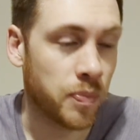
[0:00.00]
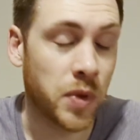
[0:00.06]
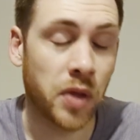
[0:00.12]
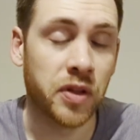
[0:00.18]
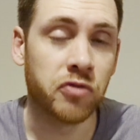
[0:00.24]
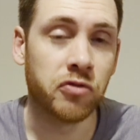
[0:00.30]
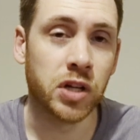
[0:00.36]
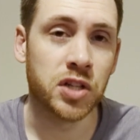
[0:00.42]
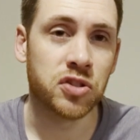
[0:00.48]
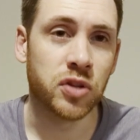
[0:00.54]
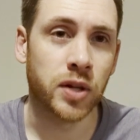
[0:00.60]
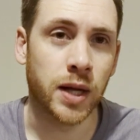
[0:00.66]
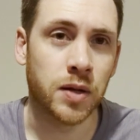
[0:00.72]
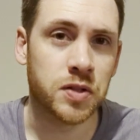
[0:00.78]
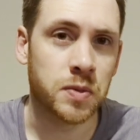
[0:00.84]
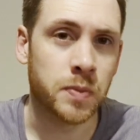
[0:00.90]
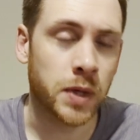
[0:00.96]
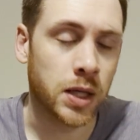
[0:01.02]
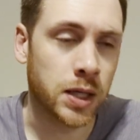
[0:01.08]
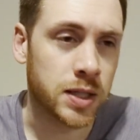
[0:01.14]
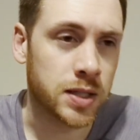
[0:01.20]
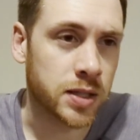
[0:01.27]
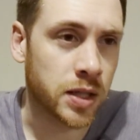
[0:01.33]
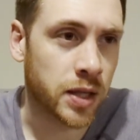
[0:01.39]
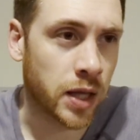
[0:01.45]
Nothing really stood out to me, at
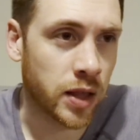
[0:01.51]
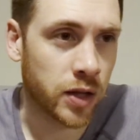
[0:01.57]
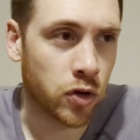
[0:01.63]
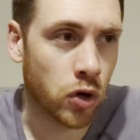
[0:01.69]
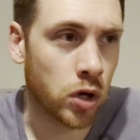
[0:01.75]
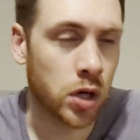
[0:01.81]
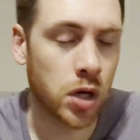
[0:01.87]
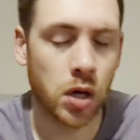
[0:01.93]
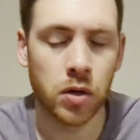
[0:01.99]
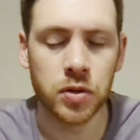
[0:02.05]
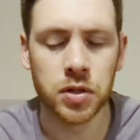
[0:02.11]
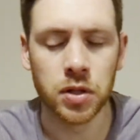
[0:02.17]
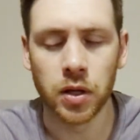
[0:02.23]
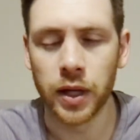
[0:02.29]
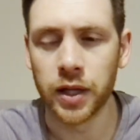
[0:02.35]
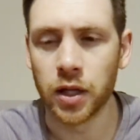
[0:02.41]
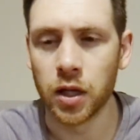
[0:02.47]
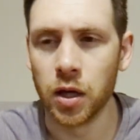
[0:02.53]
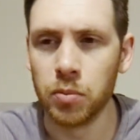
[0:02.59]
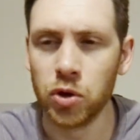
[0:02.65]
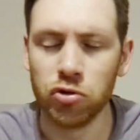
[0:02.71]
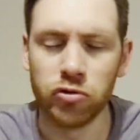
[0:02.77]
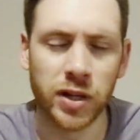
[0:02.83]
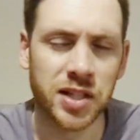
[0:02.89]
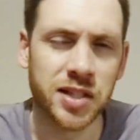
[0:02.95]
least in there. They've got loads of like
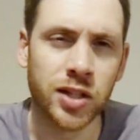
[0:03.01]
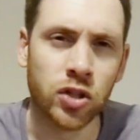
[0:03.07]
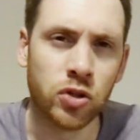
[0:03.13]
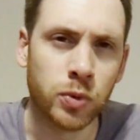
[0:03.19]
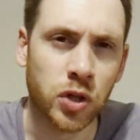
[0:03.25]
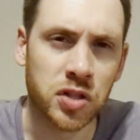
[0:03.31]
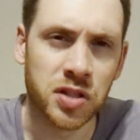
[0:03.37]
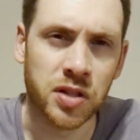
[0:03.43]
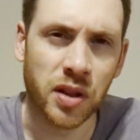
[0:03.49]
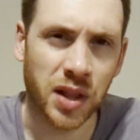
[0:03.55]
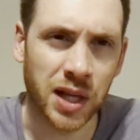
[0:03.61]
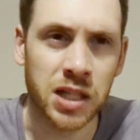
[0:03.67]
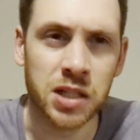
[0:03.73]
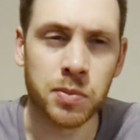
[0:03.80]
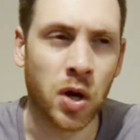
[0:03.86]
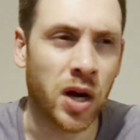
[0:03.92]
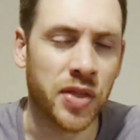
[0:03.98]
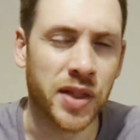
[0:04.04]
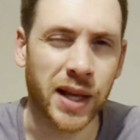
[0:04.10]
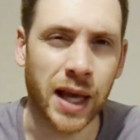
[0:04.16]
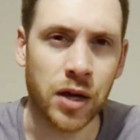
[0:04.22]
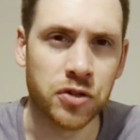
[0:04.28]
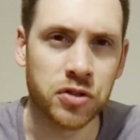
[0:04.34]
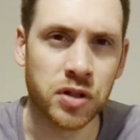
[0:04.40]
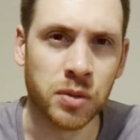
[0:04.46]
Blu-ray steelbooks and things behind the
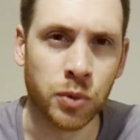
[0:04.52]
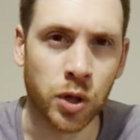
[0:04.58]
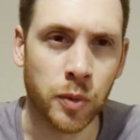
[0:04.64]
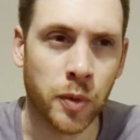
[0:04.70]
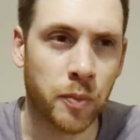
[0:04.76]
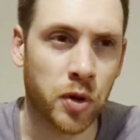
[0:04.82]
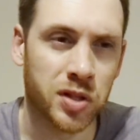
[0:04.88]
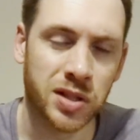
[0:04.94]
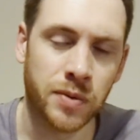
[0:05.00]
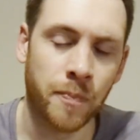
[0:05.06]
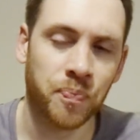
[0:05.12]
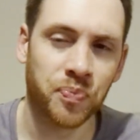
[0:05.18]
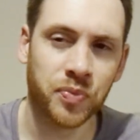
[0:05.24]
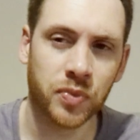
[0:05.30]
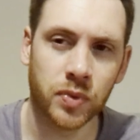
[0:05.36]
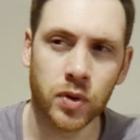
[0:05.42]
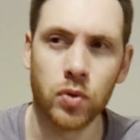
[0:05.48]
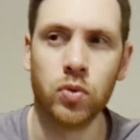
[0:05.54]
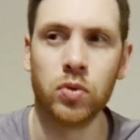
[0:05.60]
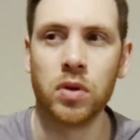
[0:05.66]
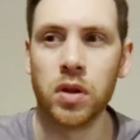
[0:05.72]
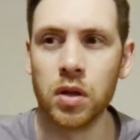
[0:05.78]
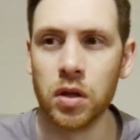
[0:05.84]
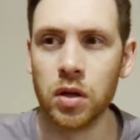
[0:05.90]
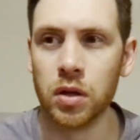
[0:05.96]
counter at the moment, because all
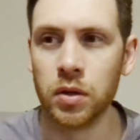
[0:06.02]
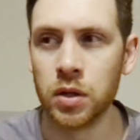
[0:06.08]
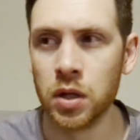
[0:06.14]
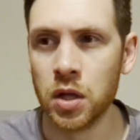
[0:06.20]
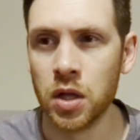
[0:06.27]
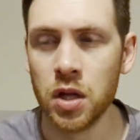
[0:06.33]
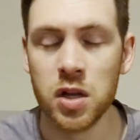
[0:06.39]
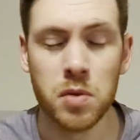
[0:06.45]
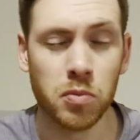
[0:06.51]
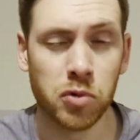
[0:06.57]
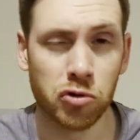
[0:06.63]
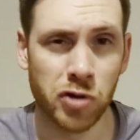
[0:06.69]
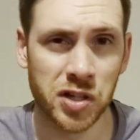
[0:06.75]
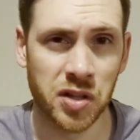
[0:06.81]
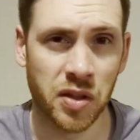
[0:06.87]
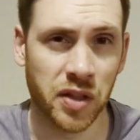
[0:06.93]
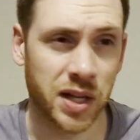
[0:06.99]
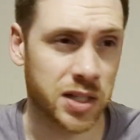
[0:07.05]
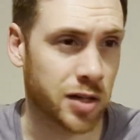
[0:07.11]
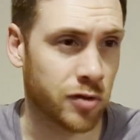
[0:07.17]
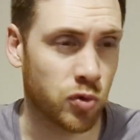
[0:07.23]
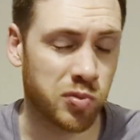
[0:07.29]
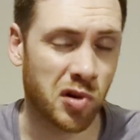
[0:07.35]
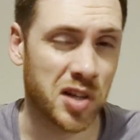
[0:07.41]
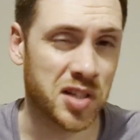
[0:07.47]
of the Blu-rays and things,
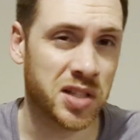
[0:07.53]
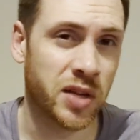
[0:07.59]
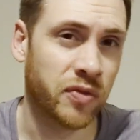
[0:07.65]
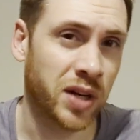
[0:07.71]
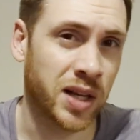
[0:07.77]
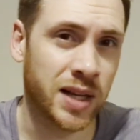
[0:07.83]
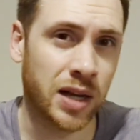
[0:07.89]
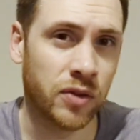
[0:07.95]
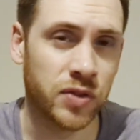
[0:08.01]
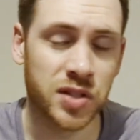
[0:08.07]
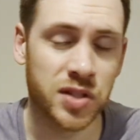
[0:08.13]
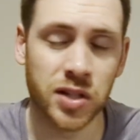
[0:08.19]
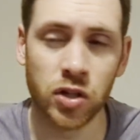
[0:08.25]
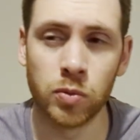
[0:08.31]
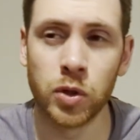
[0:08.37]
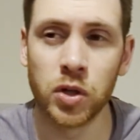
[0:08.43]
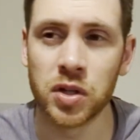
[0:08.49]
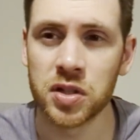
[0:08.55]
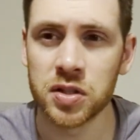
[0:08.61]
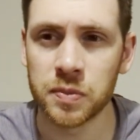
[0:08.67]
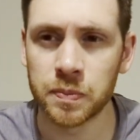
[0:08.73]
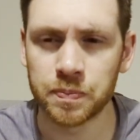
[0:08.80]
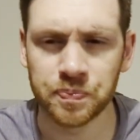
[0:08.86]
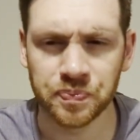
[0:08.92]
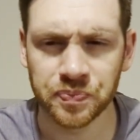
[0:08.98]
they're all priced differently now for steelbooks.